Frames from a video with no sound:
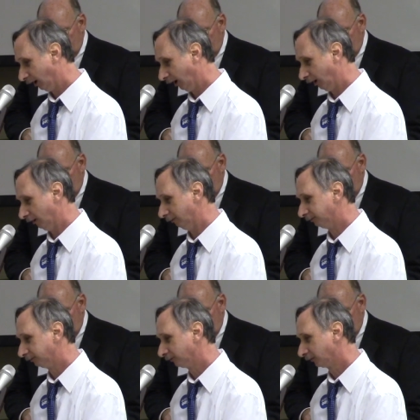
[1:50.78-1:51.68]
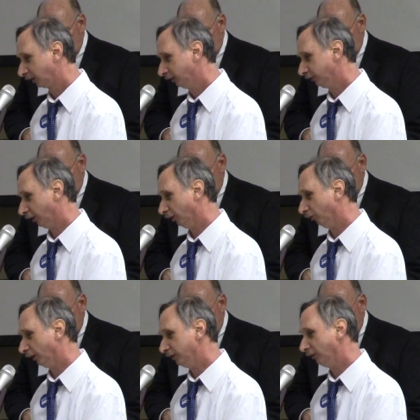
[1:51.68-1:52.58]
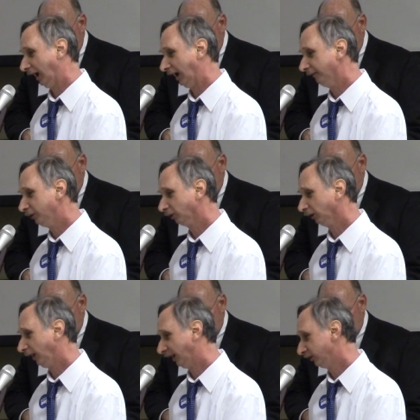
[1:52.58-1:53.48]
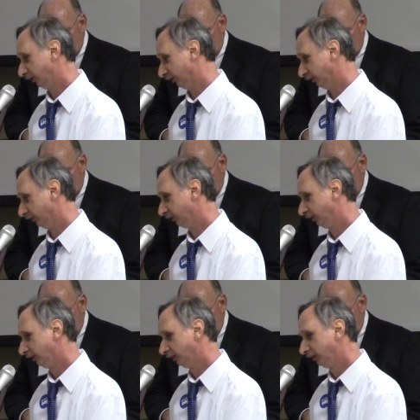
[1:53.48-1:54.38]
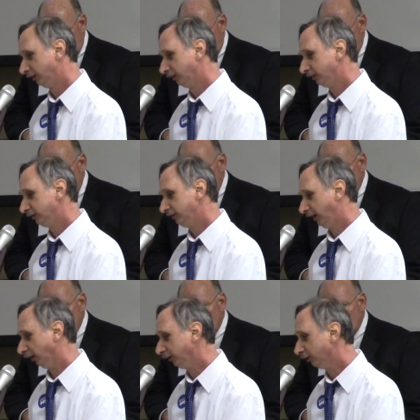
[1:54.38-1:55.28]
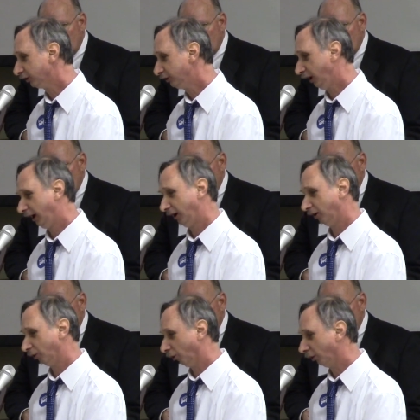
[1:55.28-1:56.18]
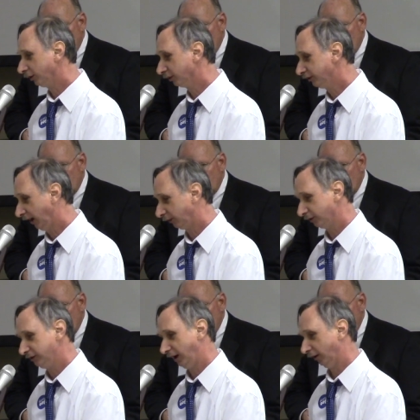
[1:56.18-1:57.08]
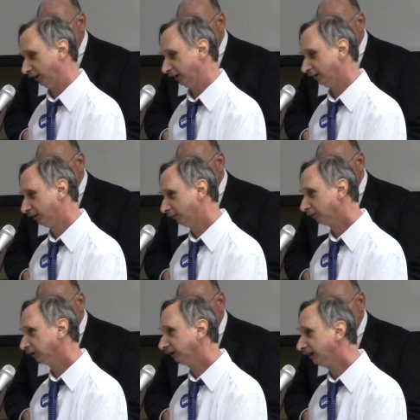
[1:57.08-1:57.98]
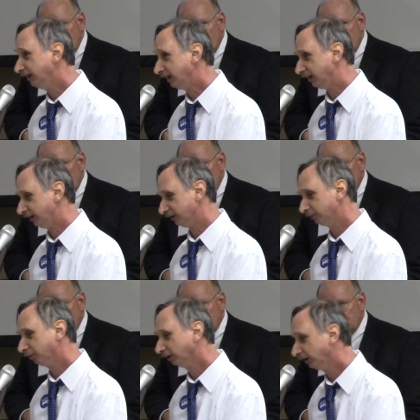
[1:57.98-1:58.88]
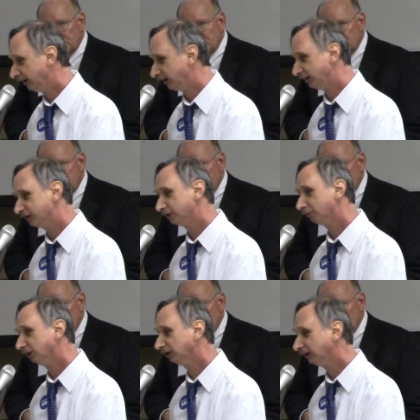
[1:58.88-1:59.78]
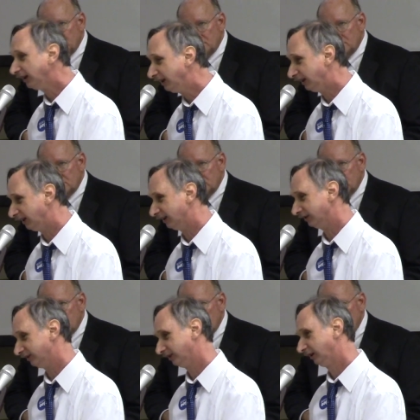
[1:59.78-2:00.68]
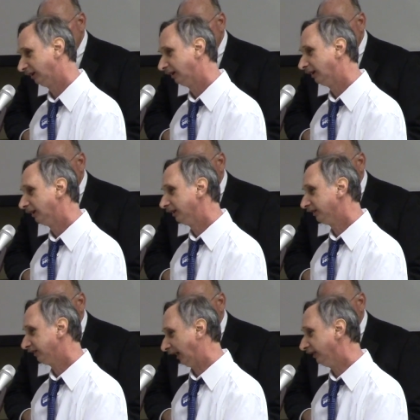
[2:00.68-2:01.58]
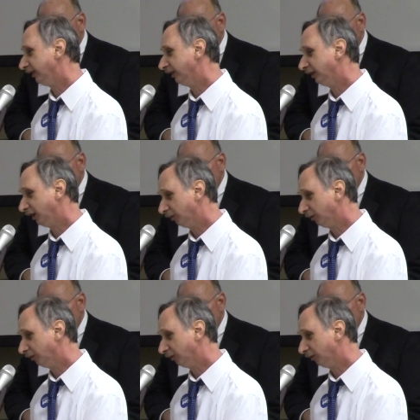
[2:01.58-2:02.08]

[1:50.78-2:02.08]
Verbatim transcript: Um, so when you have your elections, tell your chair or your secretary, please, please, please send in the